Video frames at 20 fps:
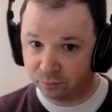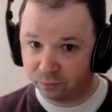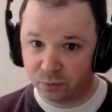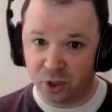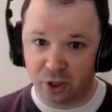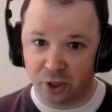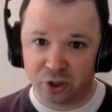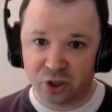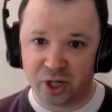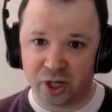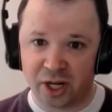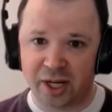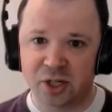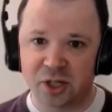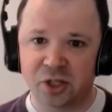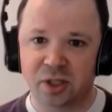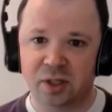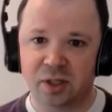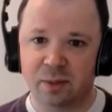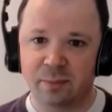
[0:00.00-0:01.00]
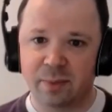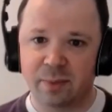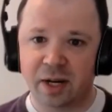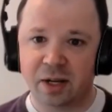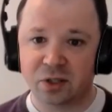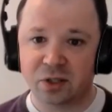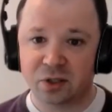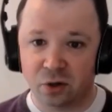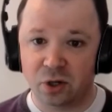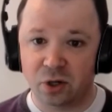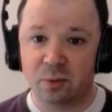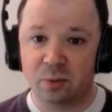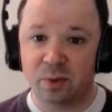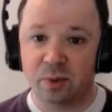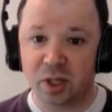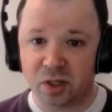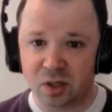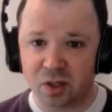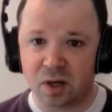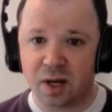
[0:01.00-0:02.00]
you know changing the amount of sodium in
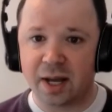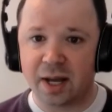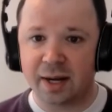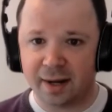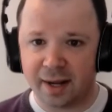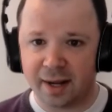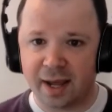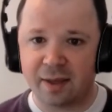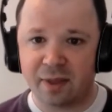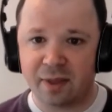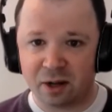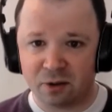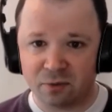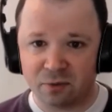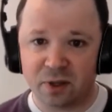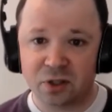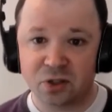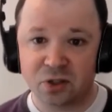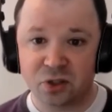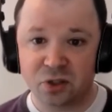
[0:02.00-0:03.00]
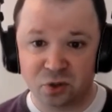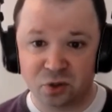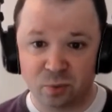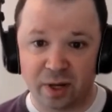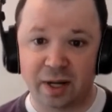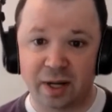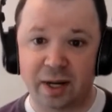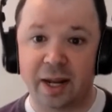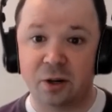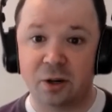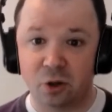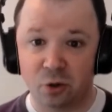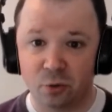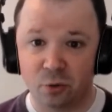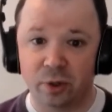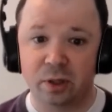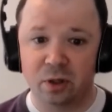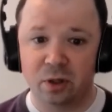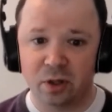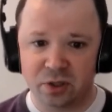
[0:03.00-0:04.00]
your diet and how that affects your sweat and
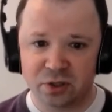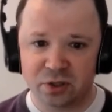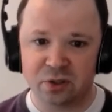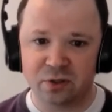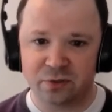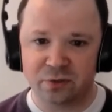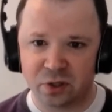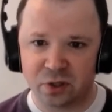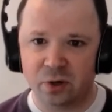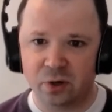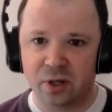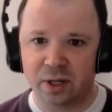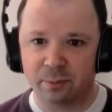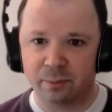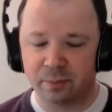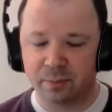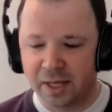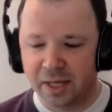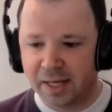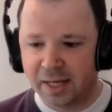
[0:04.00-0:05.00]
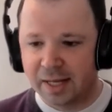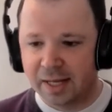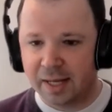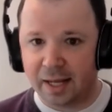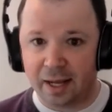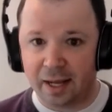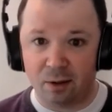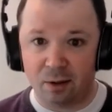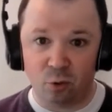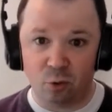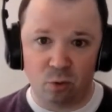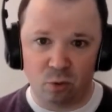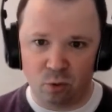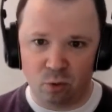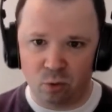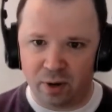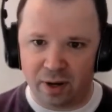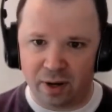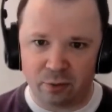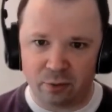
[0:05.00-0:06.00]
urine losses of sodium uh,
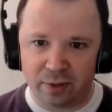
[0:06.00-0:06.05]
or, or, other